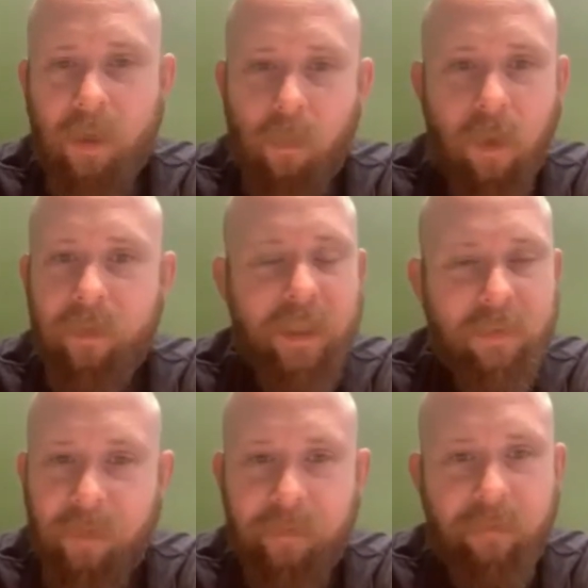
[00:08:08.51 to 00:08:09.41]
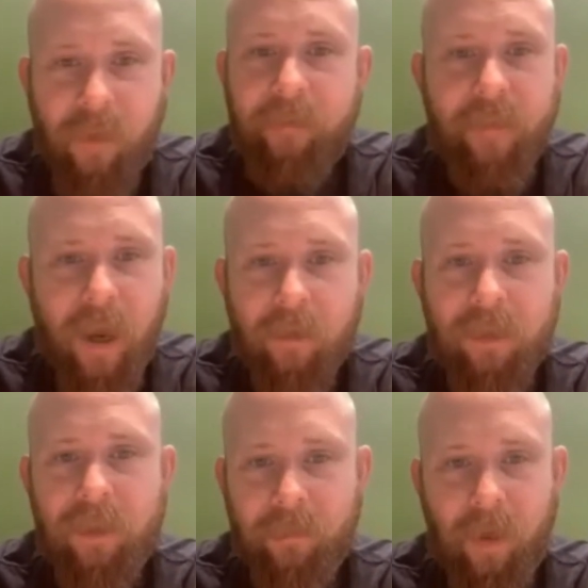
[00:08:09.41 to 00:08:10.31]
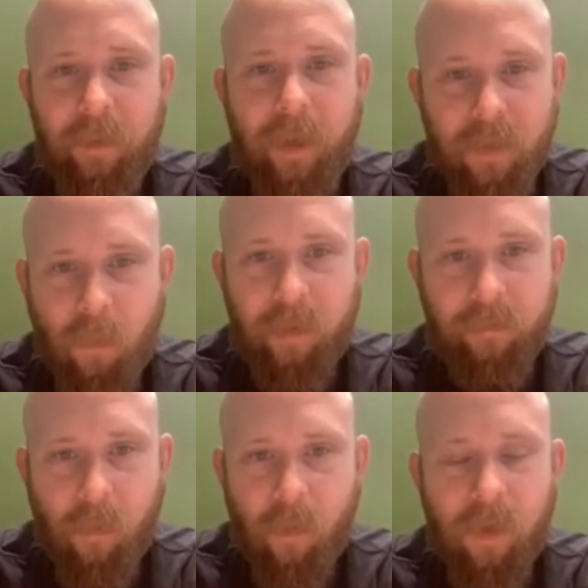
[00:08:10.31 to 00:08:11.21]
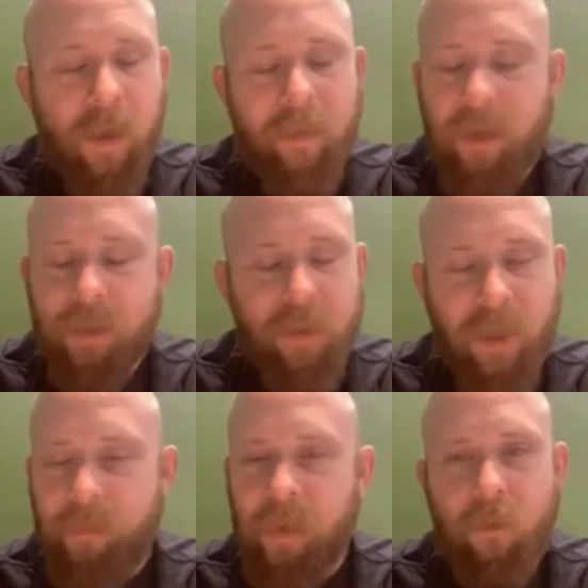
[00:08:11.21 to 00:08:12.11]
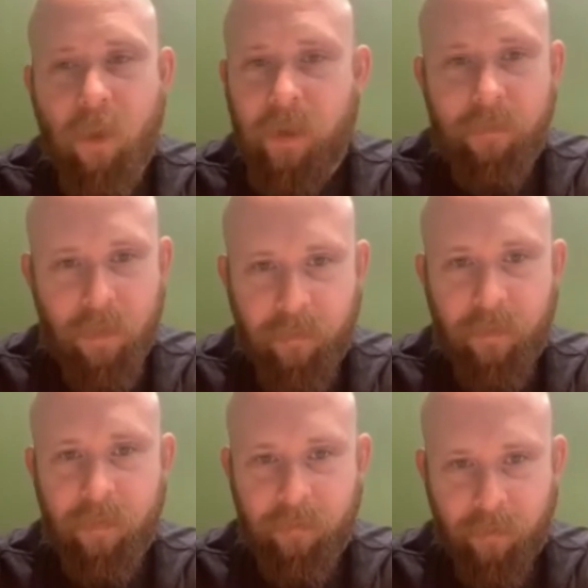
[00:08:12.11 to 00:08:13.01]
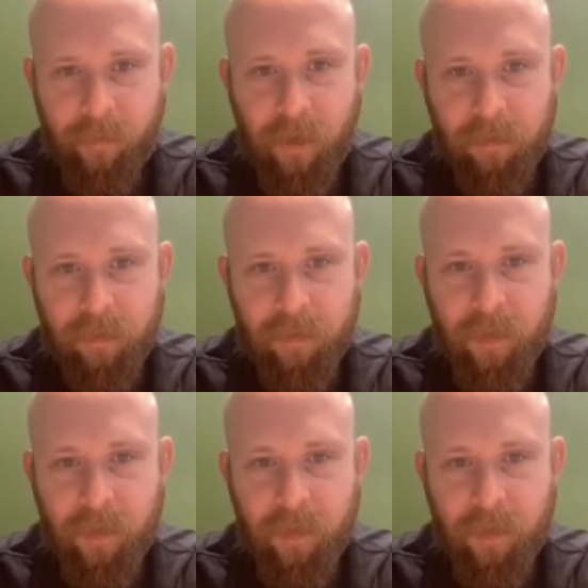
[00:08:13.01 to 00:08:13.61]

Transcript: Well, that's 55,000 divided by 24. They're not just giving you credit for the 55,000.